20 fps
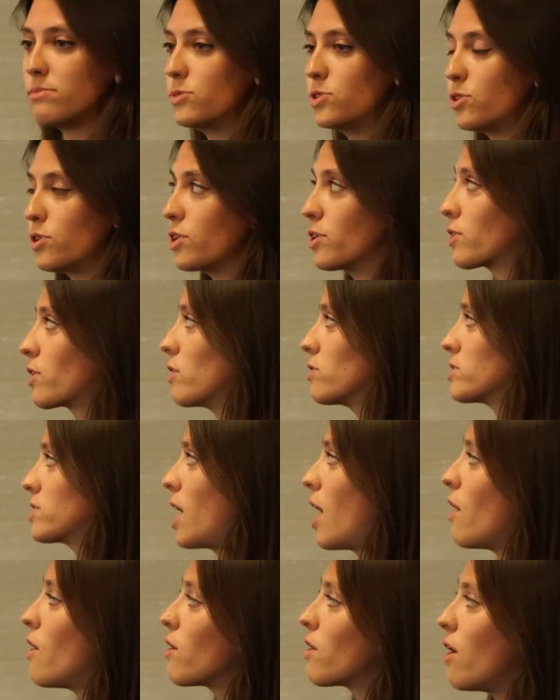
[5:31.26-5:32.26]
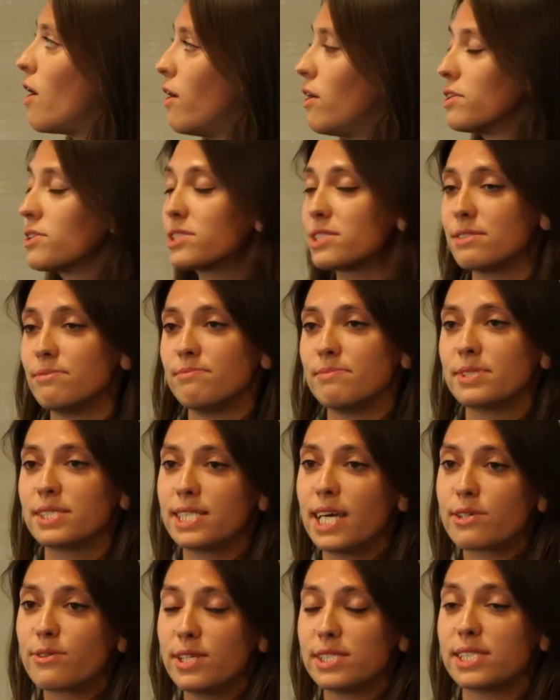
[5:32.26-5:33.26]
do your DAO calls,
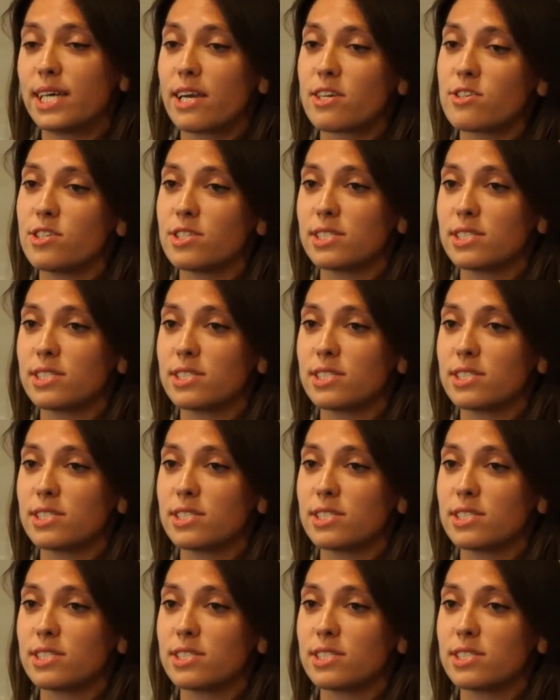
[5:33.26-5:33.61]
set transaction